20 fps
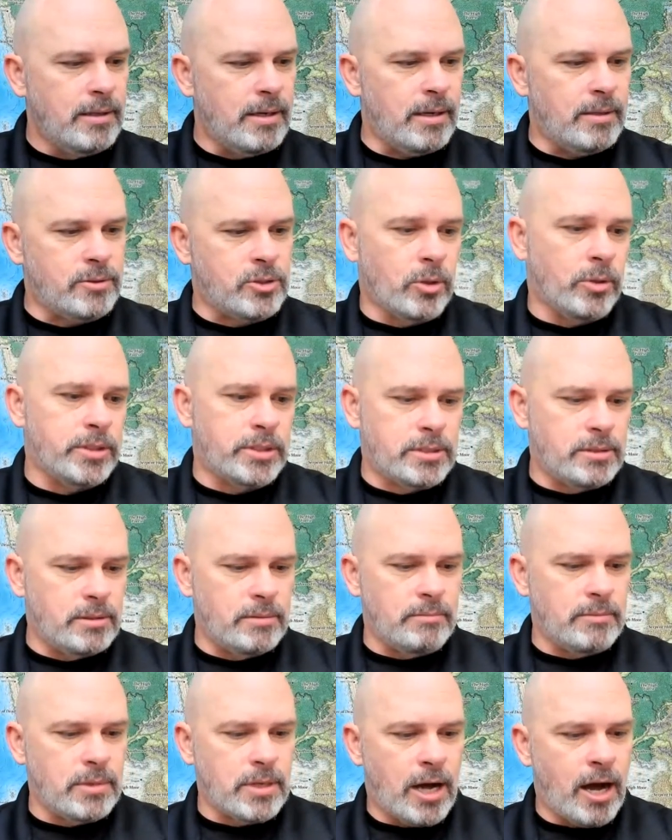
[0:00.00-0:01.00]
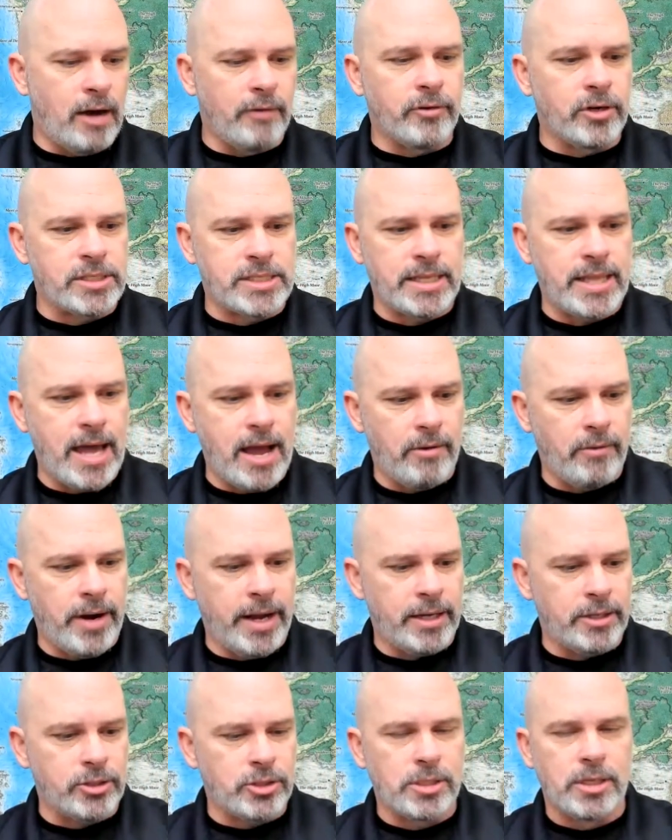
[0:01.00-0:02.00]
Uh, so it hovers in that
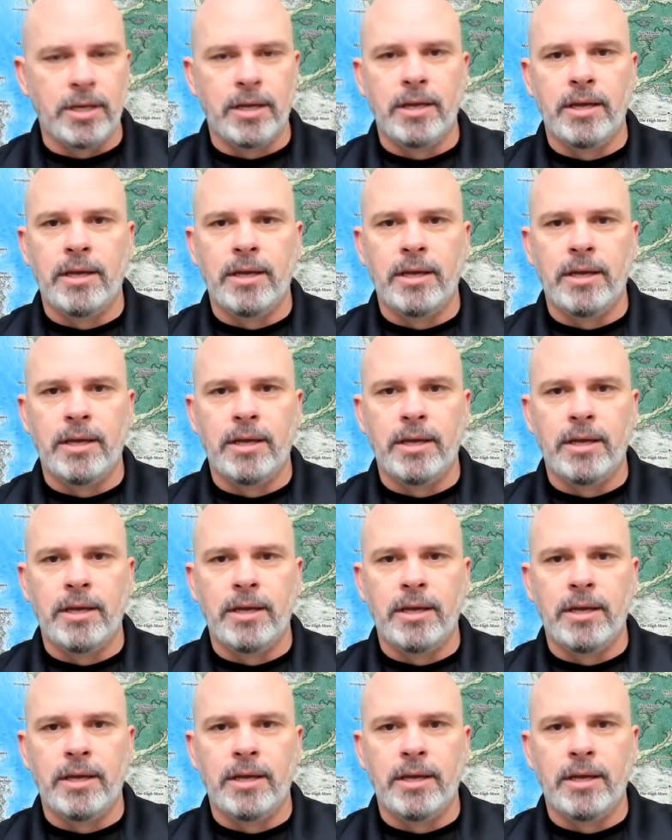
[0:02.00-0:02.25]
range.